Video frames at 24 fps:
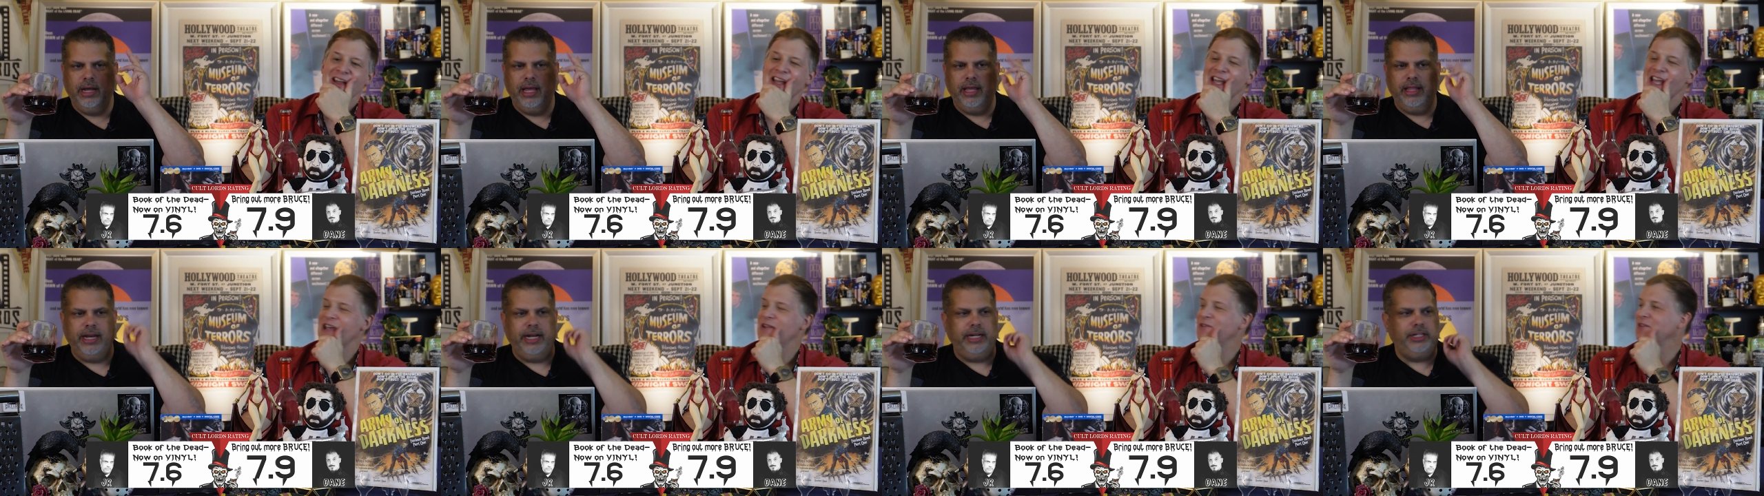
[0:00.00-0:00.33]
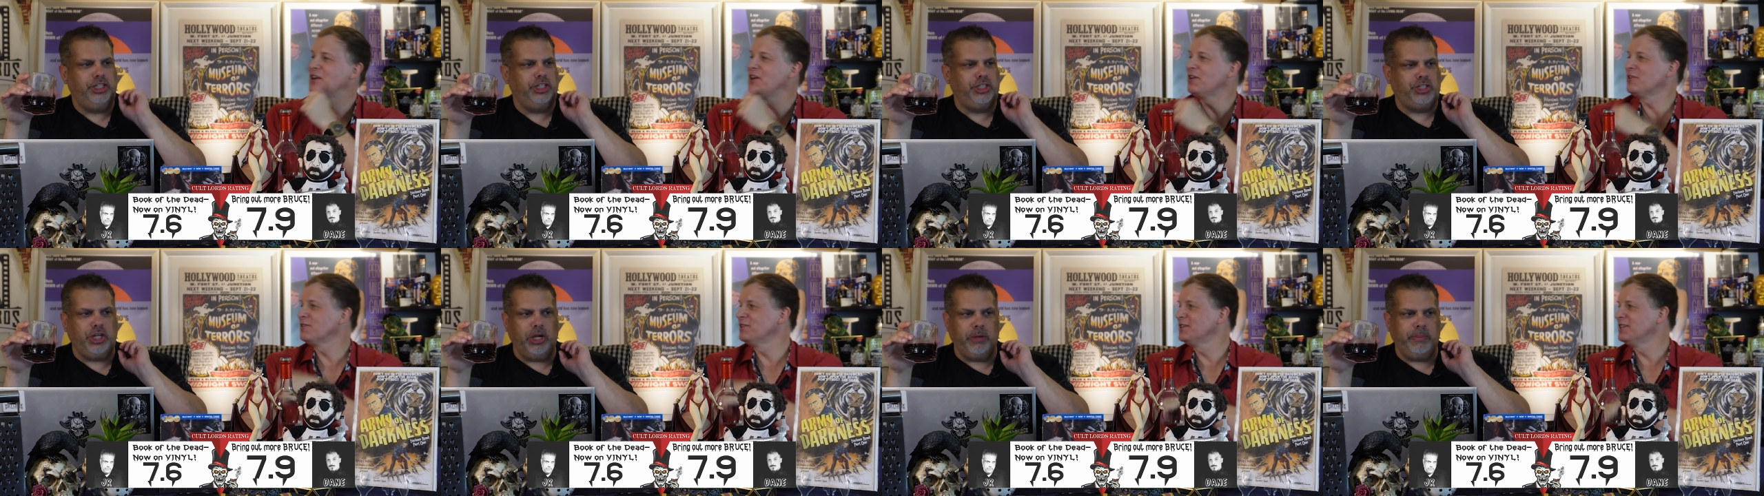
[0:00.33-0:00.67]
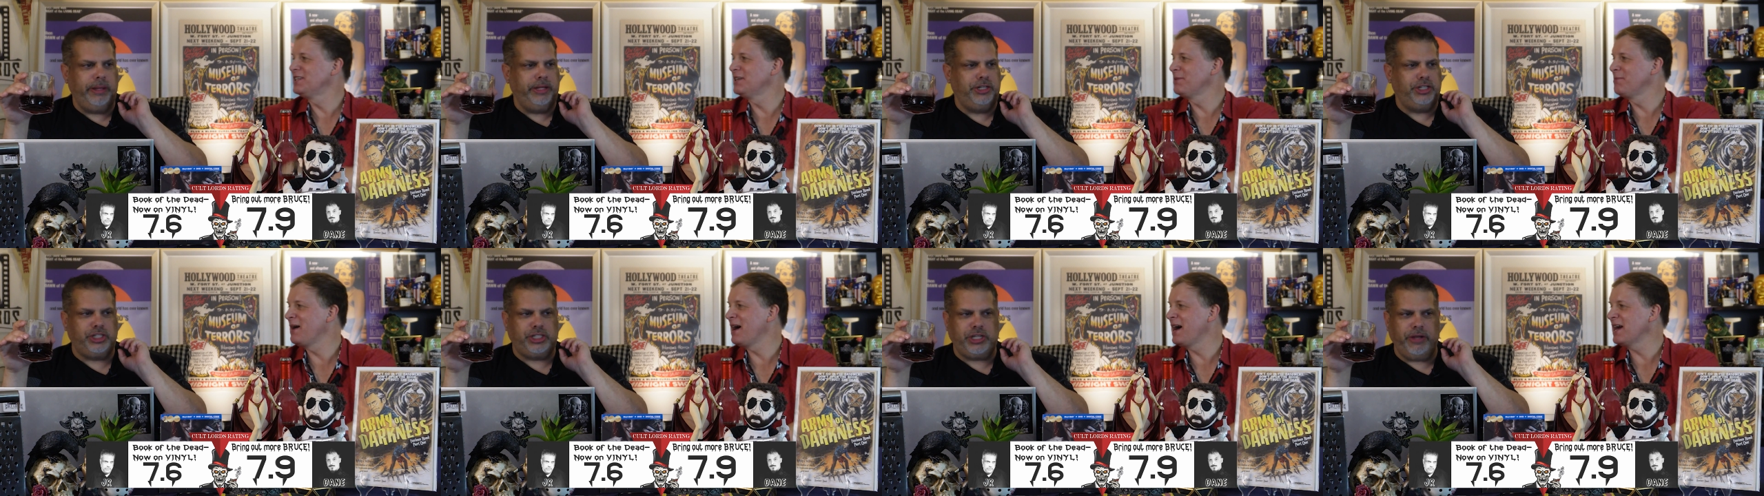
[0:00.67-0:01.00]
Speaker 1: it just took me
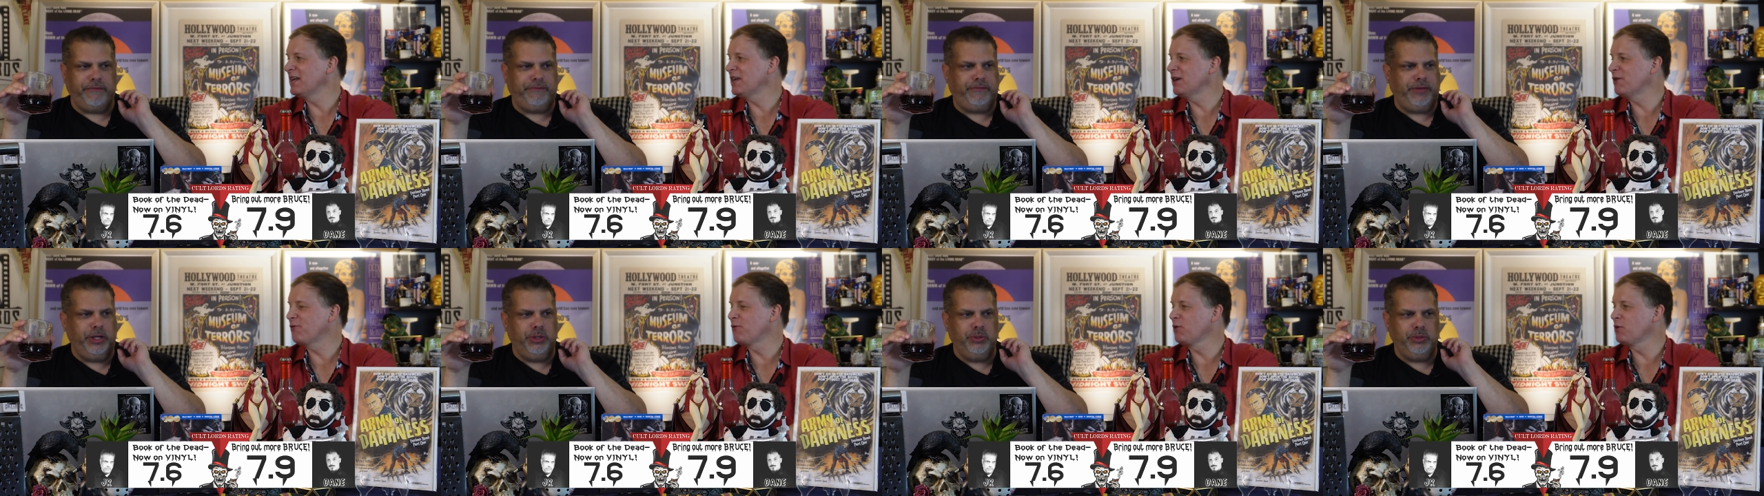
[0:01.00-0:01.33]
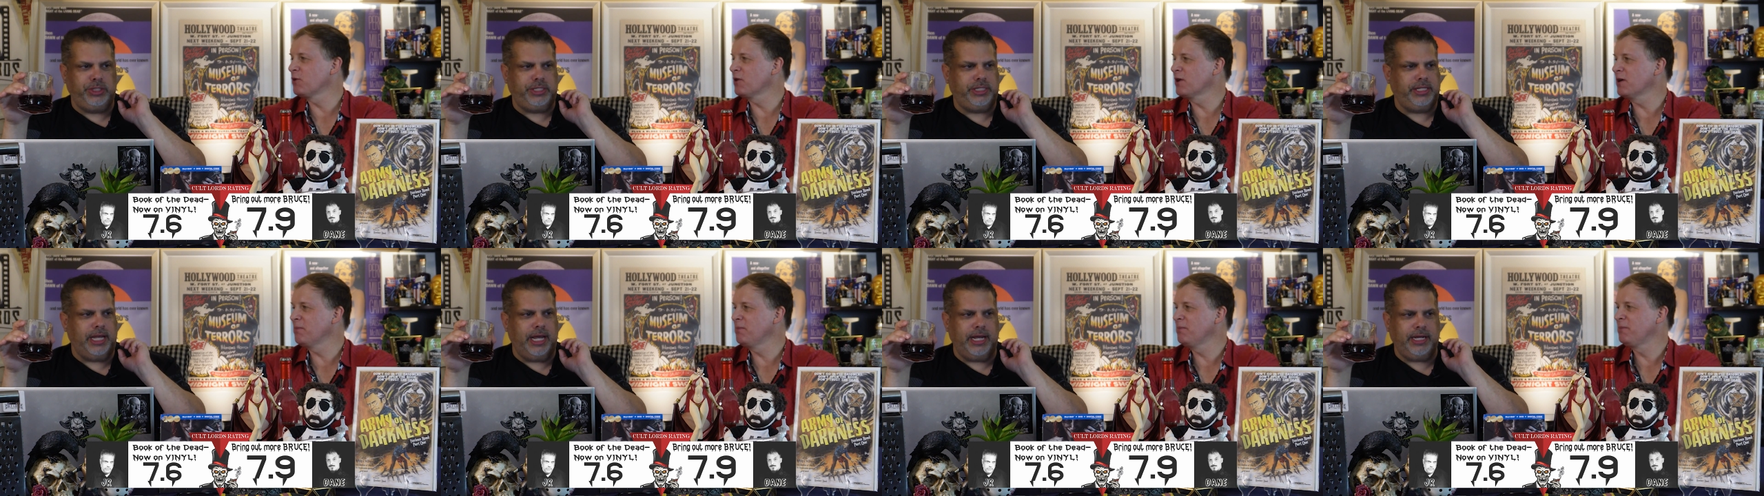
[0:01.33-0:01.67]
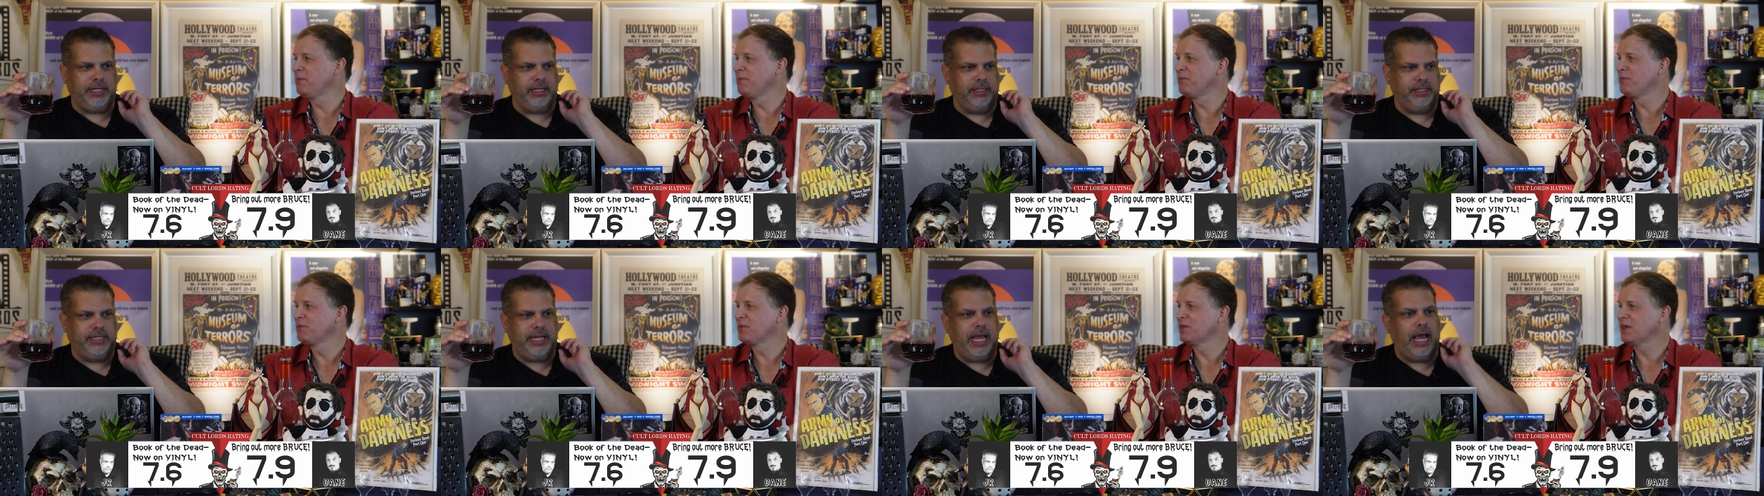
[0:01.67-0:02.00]
just a few
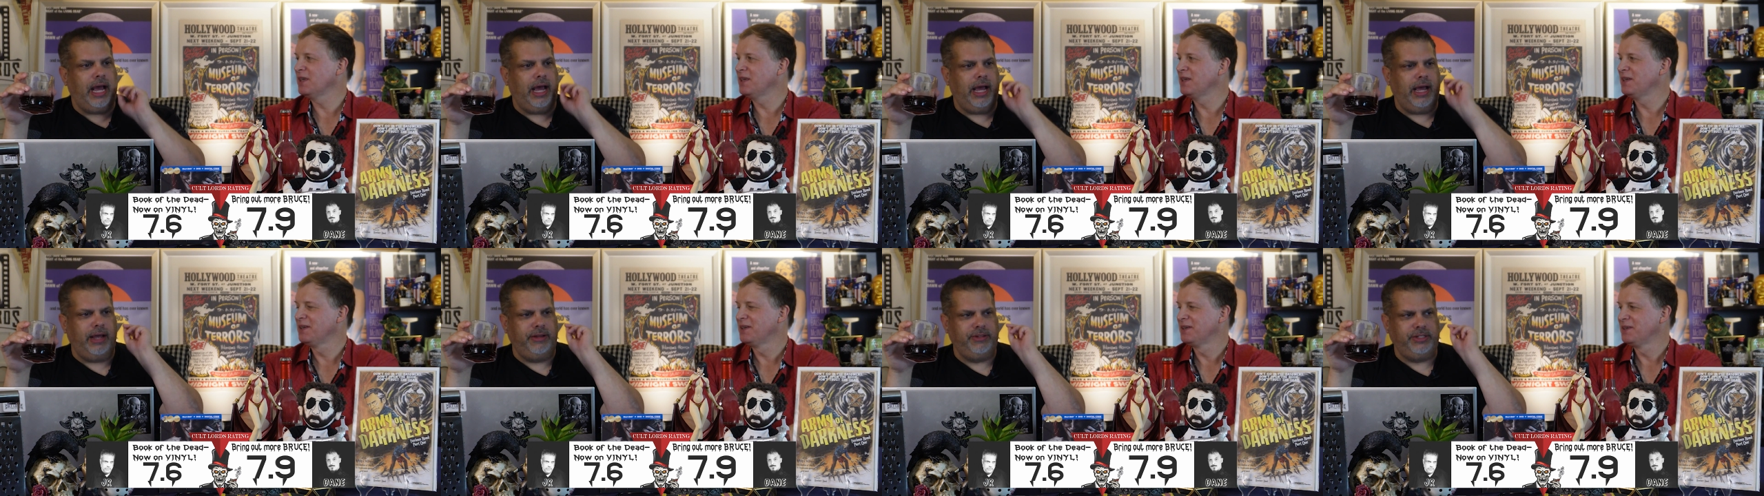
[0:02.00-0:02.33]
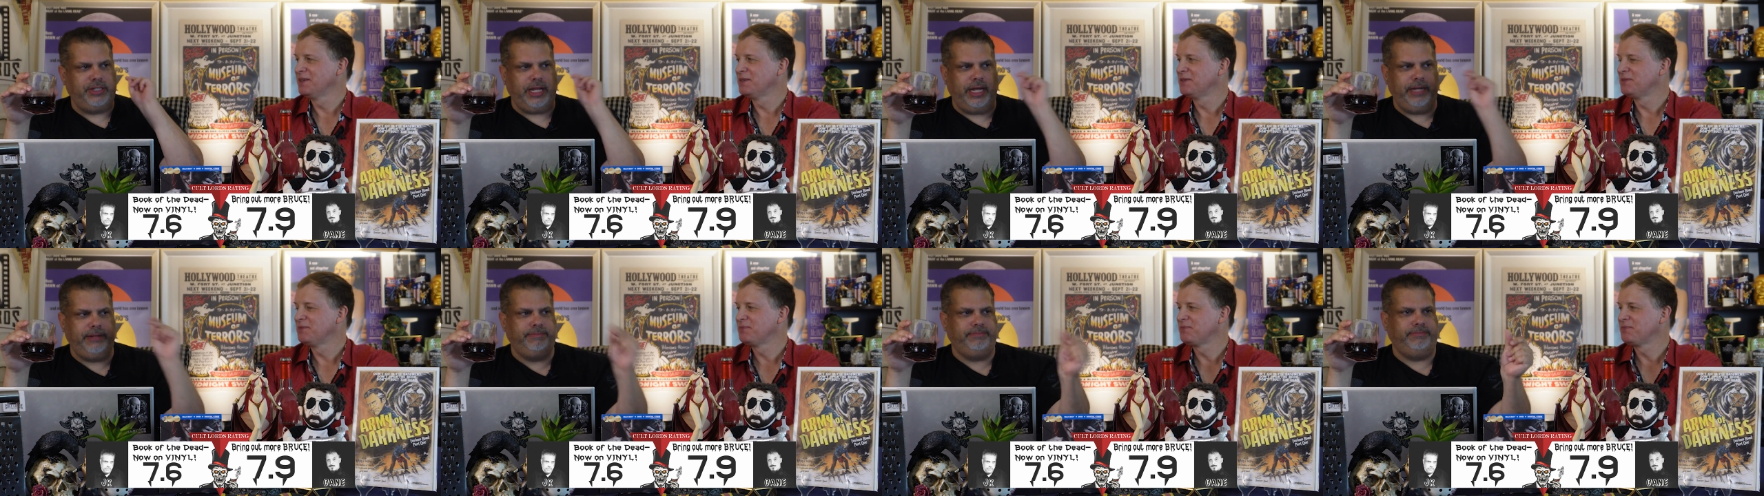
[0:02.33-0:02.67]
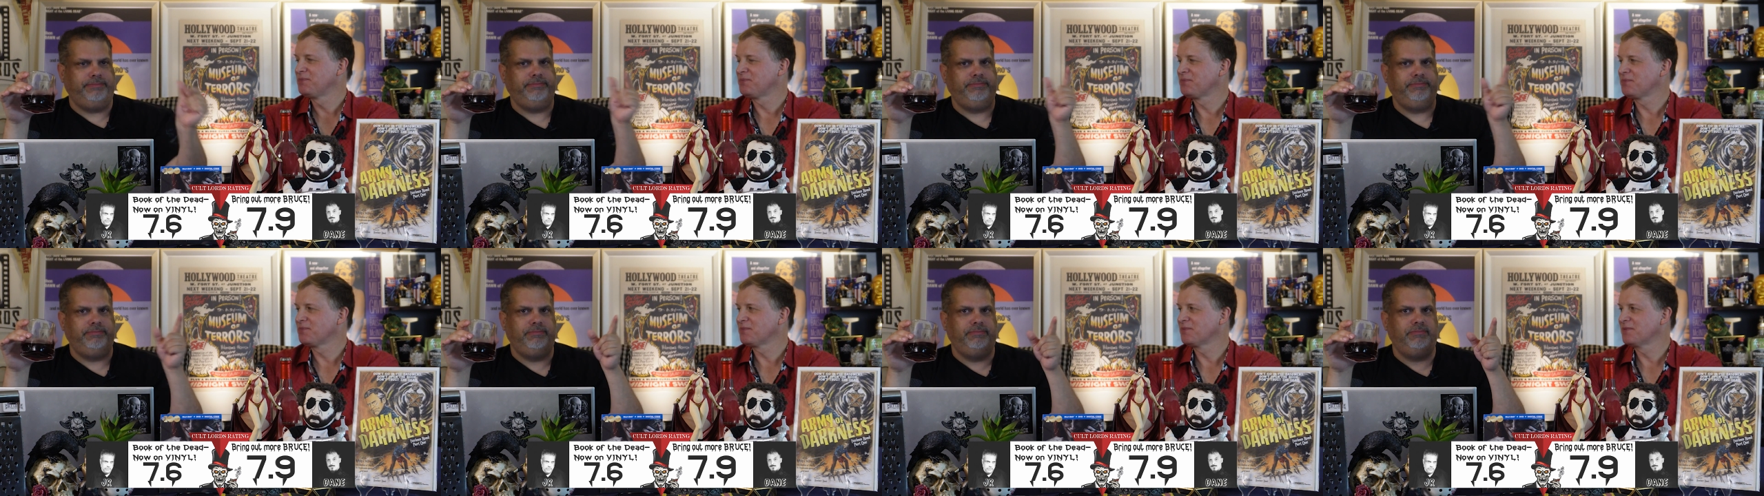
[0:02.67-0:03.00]
seconds. Yeah, I was like,